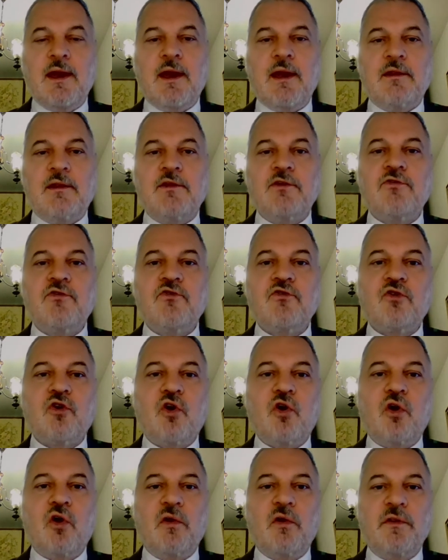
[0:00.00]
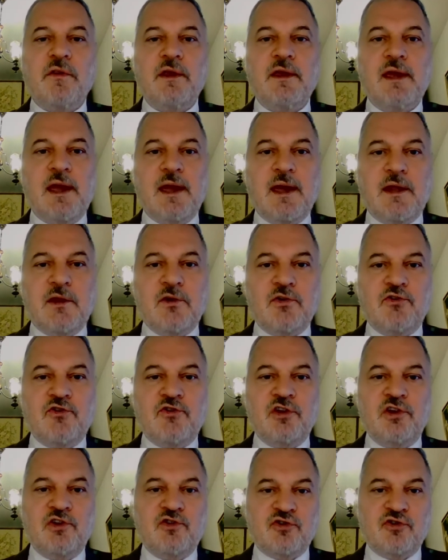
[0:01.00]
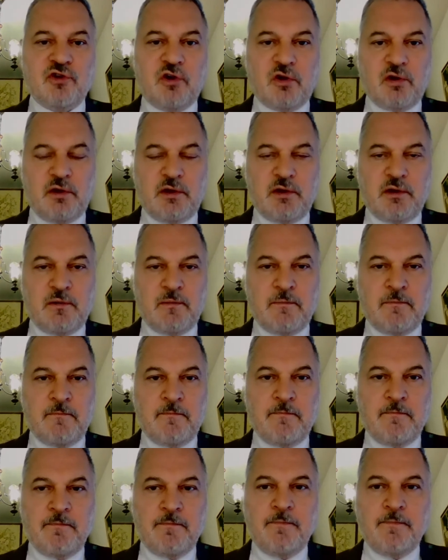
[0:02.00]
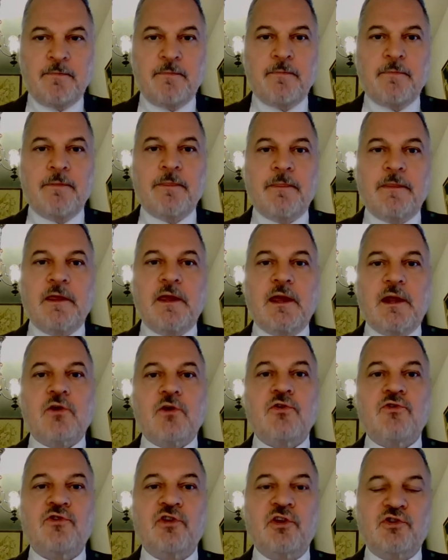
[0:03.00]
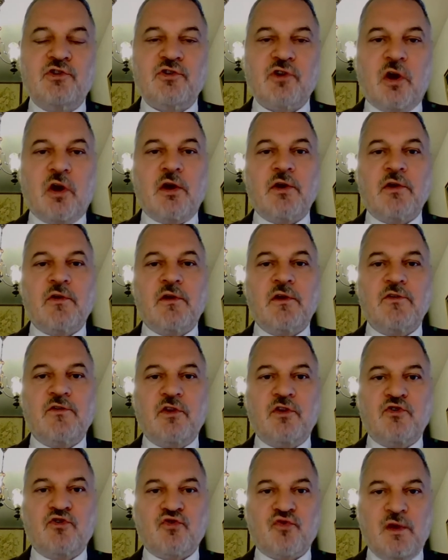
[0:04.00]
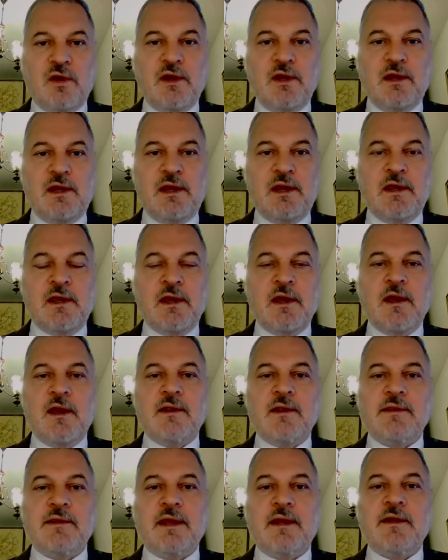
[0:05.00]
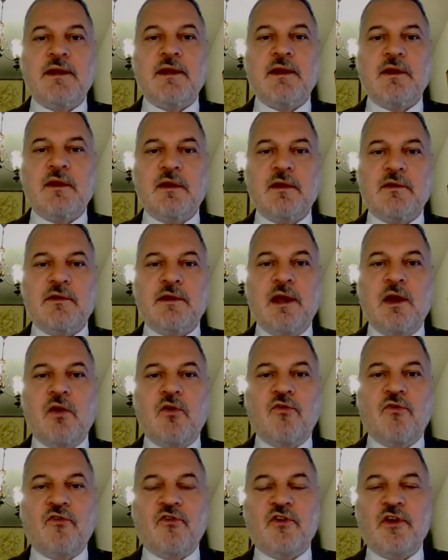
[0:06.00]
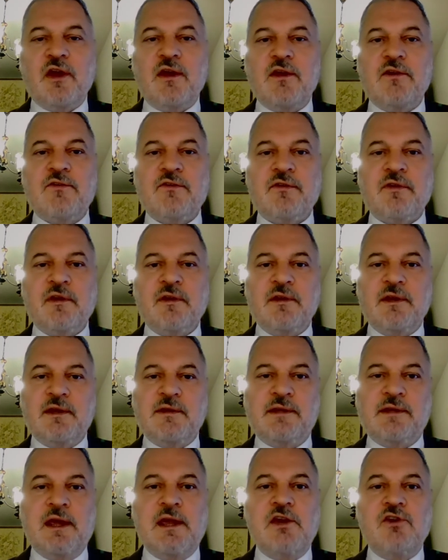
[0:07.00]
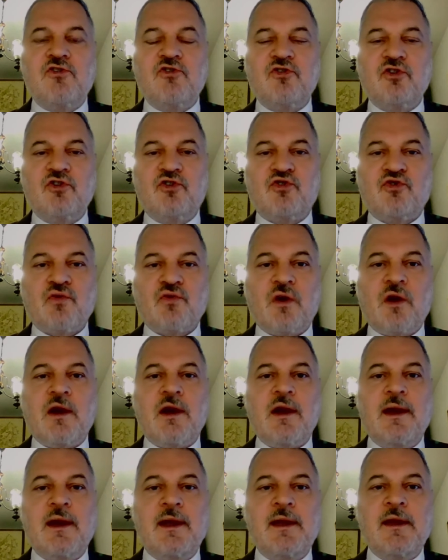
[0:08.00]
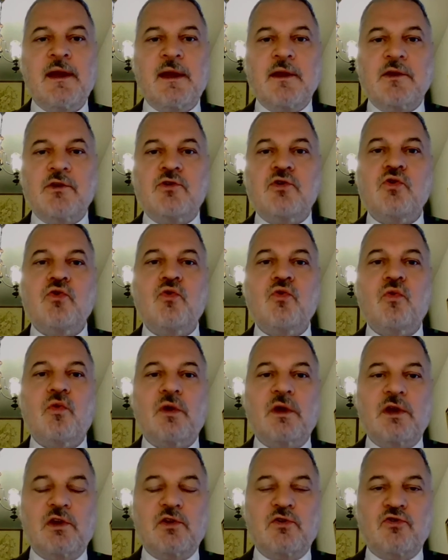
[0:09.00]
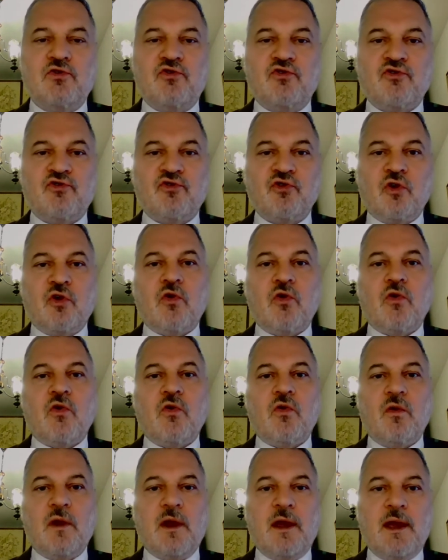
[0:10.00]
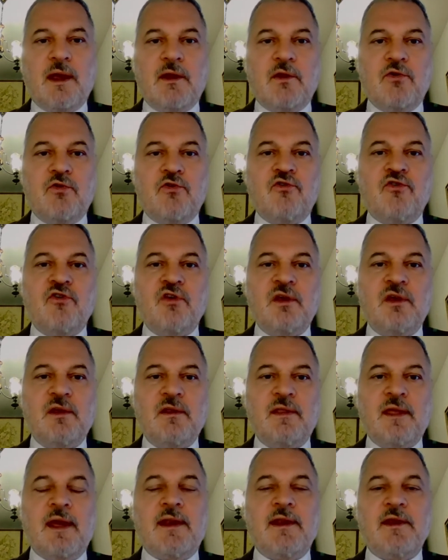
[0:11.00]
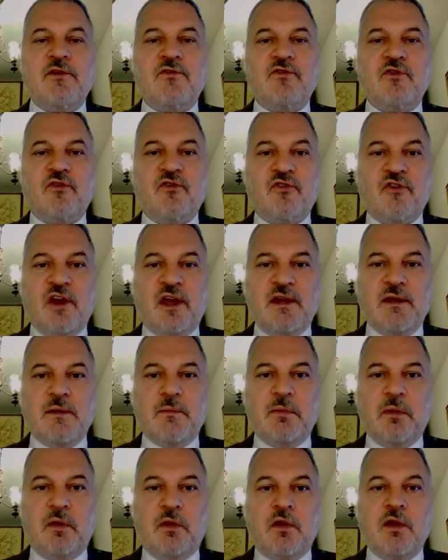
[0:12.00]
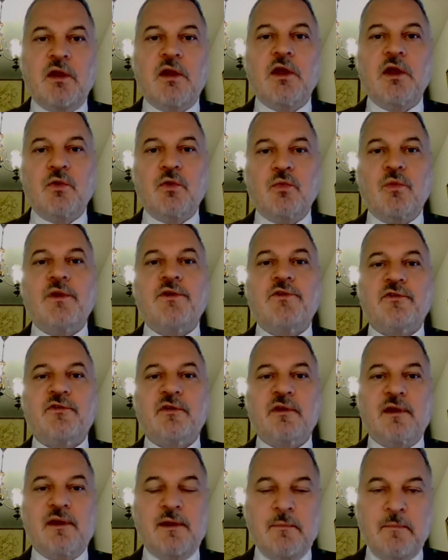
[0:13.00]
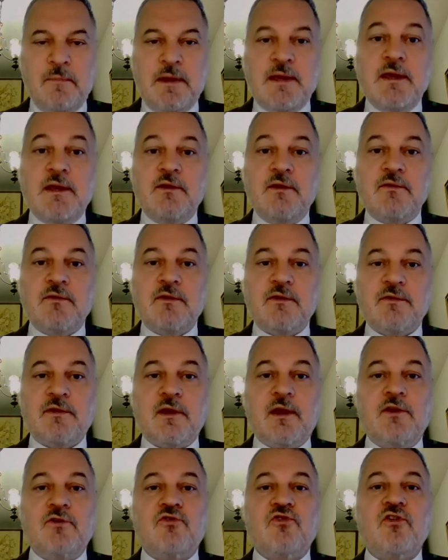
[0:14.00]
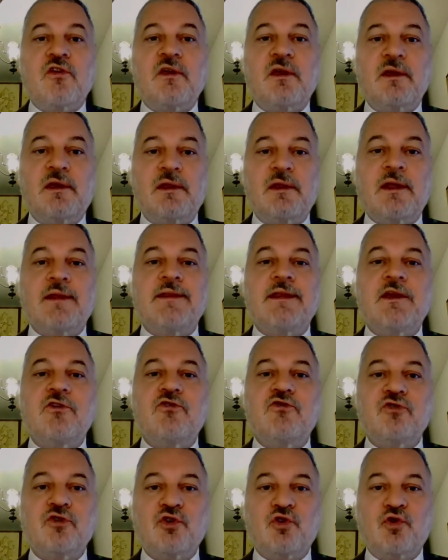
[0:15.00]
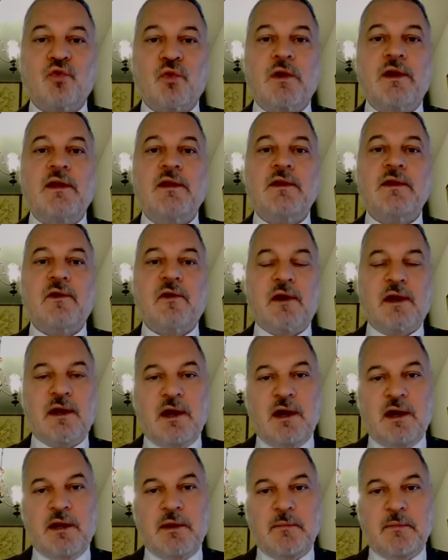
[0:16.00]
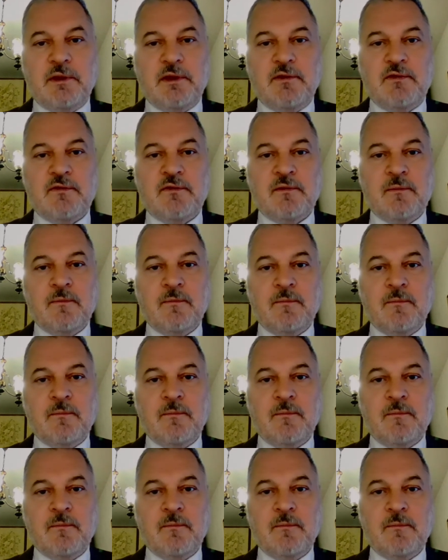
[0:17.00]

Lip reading: And this is called the Energy Charter. The Energy Charter is a treaty that tells states that they should try to ensure energy that is sustainable, which means essentially that they should green their economies.